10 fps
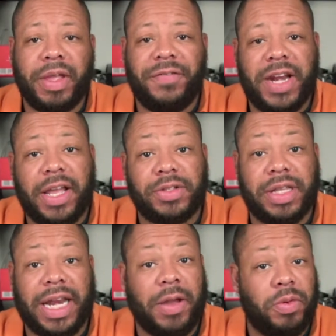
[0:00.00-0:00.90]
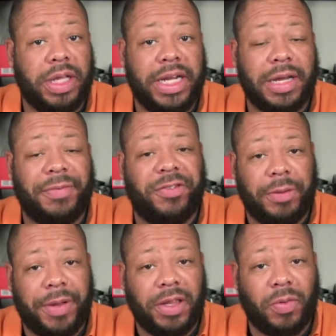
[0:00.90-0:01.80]
video so that it will end up
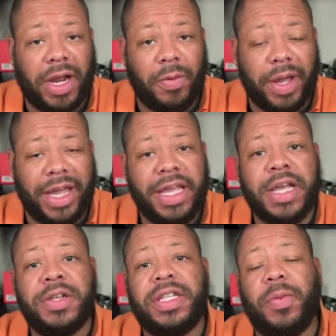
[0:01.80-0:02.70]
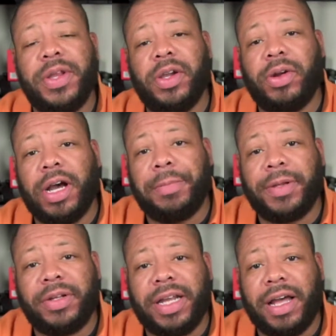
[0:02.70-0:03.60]
flipping the right way, so that when you go to
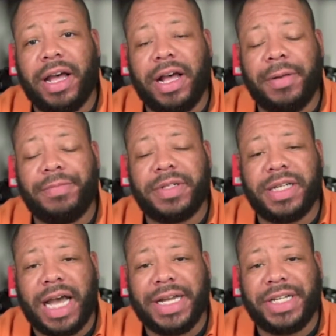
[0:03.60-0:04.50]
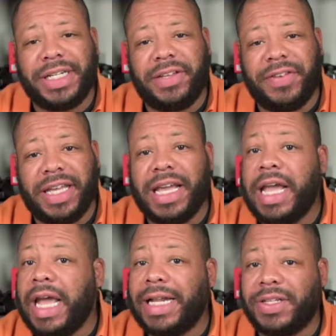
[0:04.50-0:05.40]
upload to IGTV,
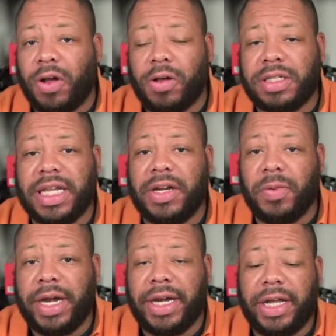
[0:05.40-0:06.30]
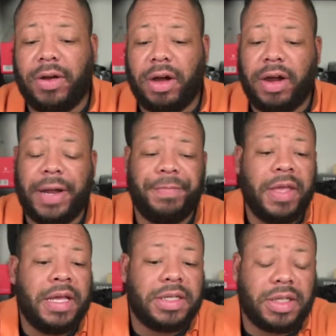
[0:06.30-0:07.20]
it's all set and ready to go, all right?
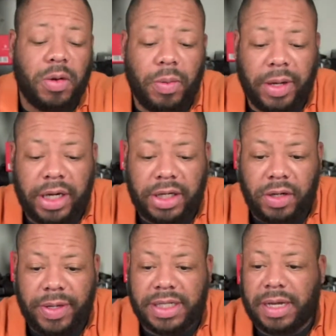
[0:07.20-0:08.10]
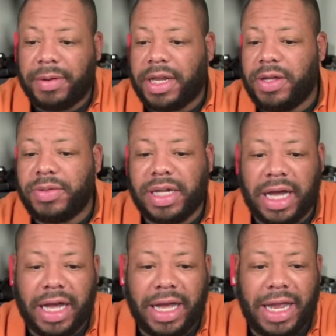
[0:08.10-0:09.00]
So what we're going to do is I'm going to use
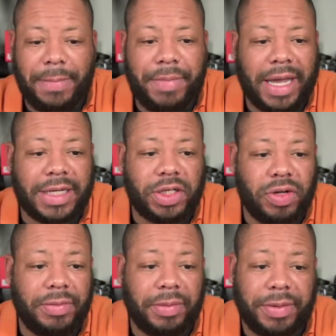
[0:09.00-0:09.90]
MPEG Stream